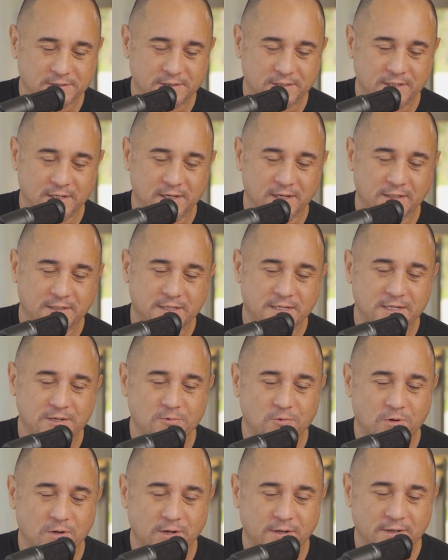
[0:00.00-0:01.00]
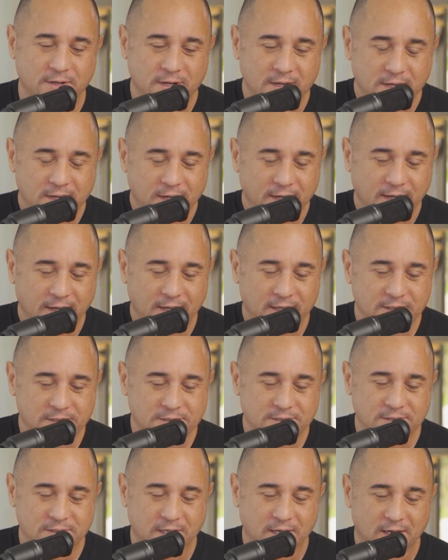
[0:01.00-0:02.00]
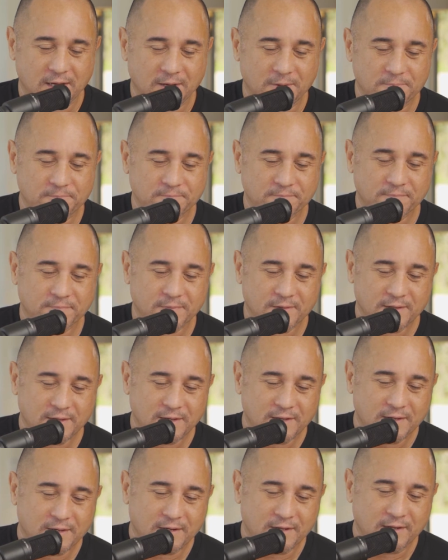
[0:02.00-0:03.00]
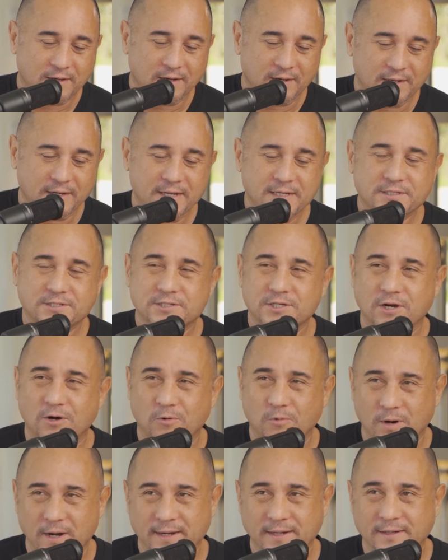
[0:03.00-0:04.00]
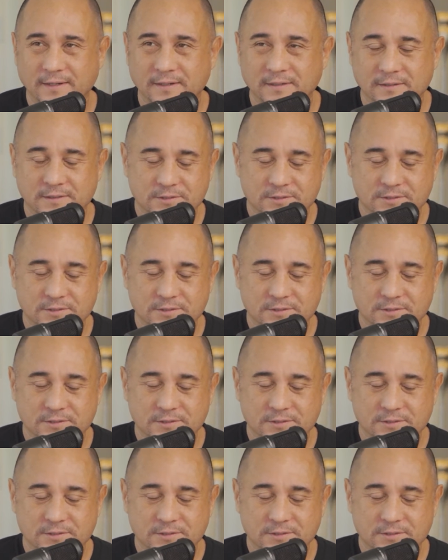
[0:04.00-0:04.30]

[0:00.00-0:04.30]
The uh, keyword is. Um, it's uh, Hawaii. Uh, it's Hawaii.